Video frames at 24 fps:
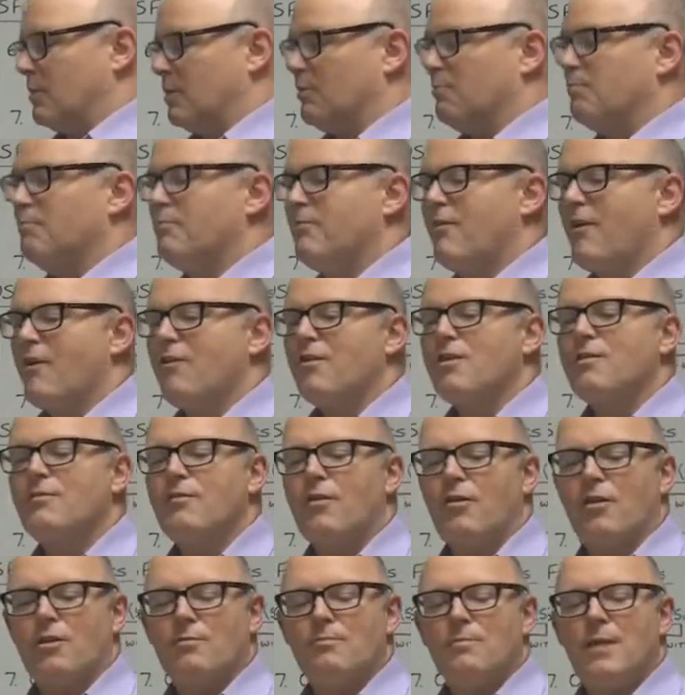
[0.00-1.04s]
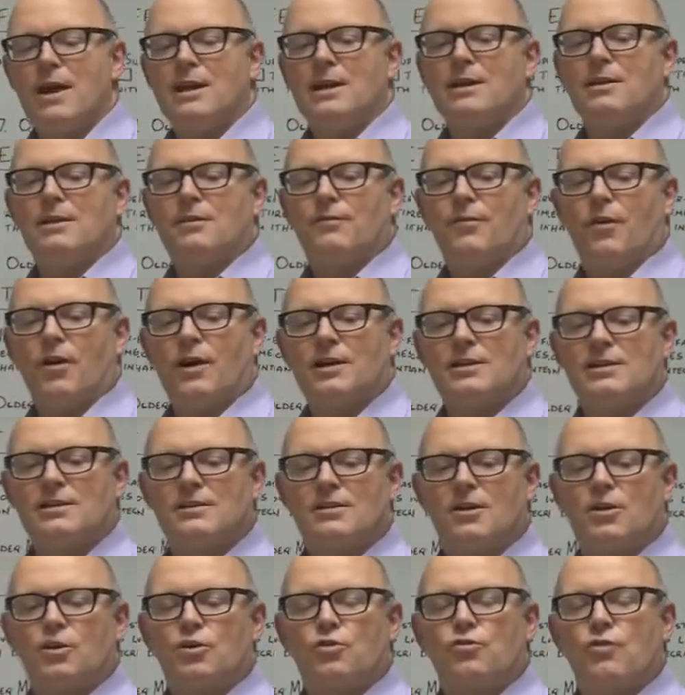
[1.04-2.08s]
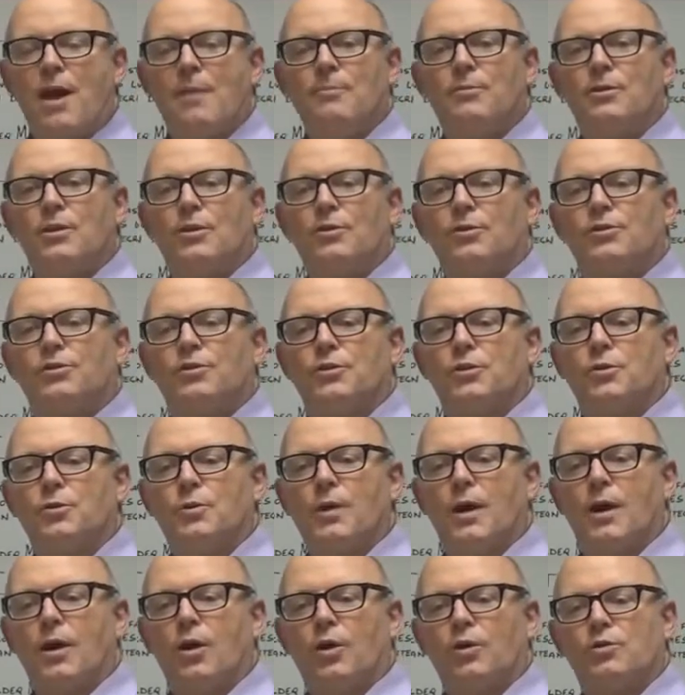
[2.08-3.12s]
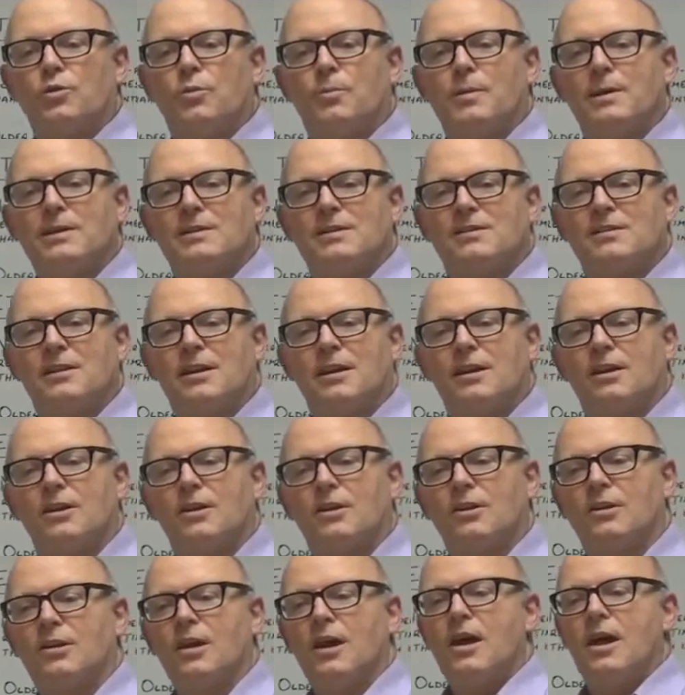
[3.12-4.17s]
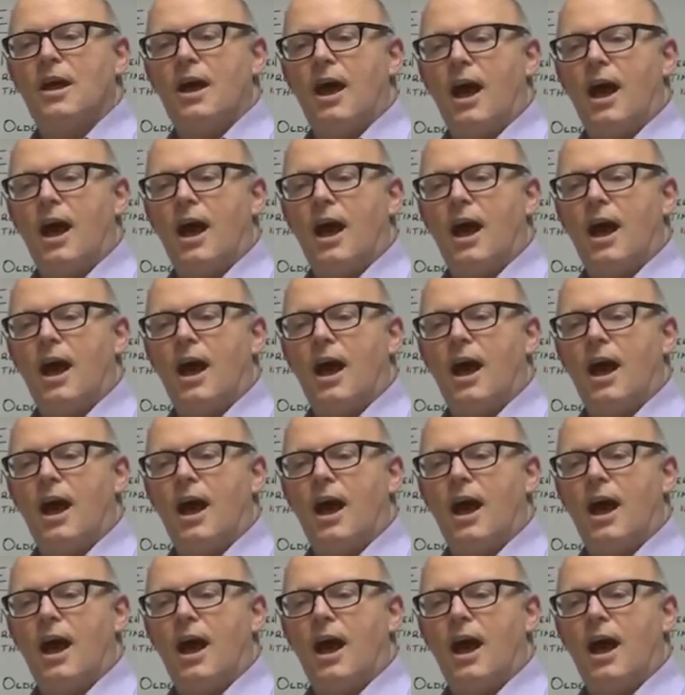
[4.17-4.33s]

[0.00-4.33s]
very many devices are crammed onto a piece of silicon